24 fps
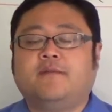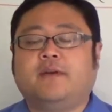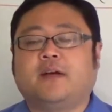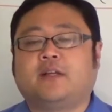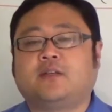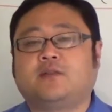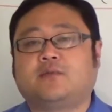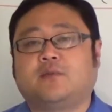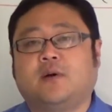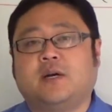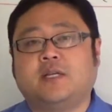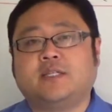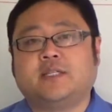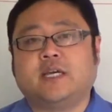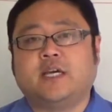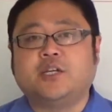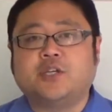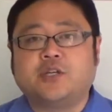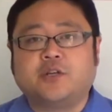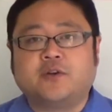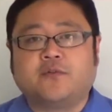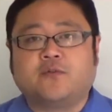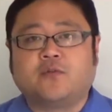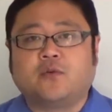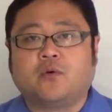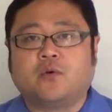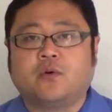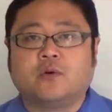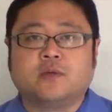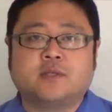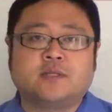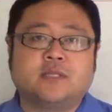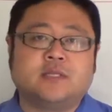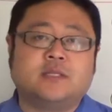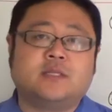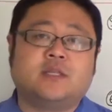Factorization, of
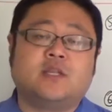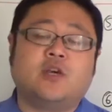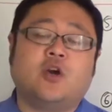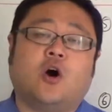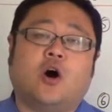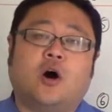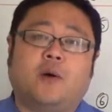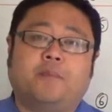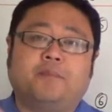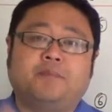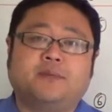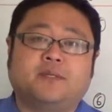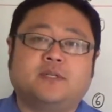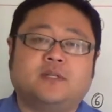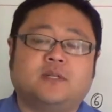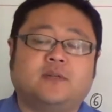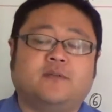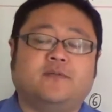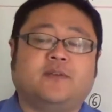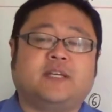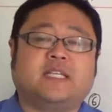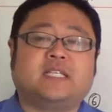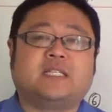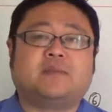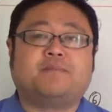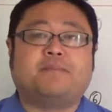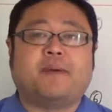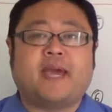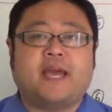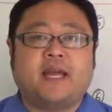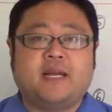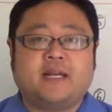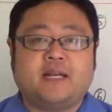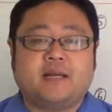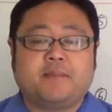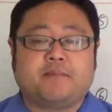course, is the opposite of
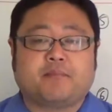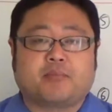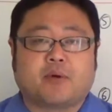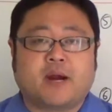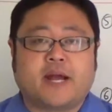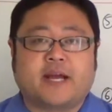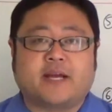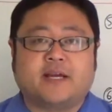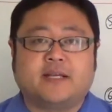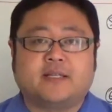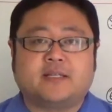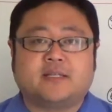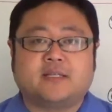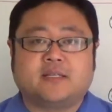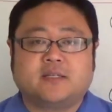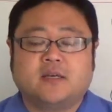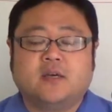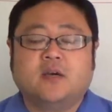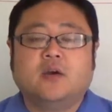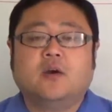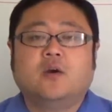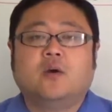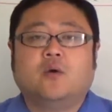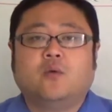expanding brackets.